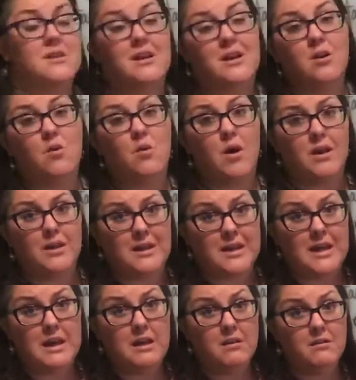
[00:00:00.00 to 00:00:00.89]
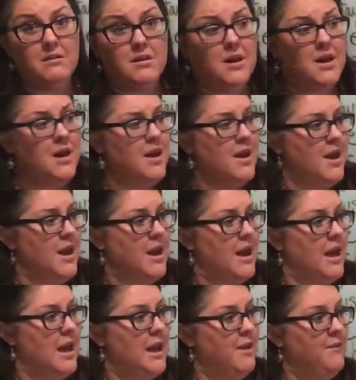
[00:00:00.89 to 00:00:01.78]
and equality,
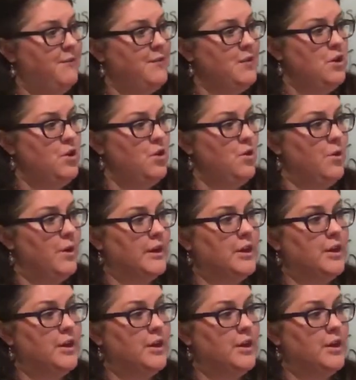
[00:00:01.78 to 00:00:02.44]
if you are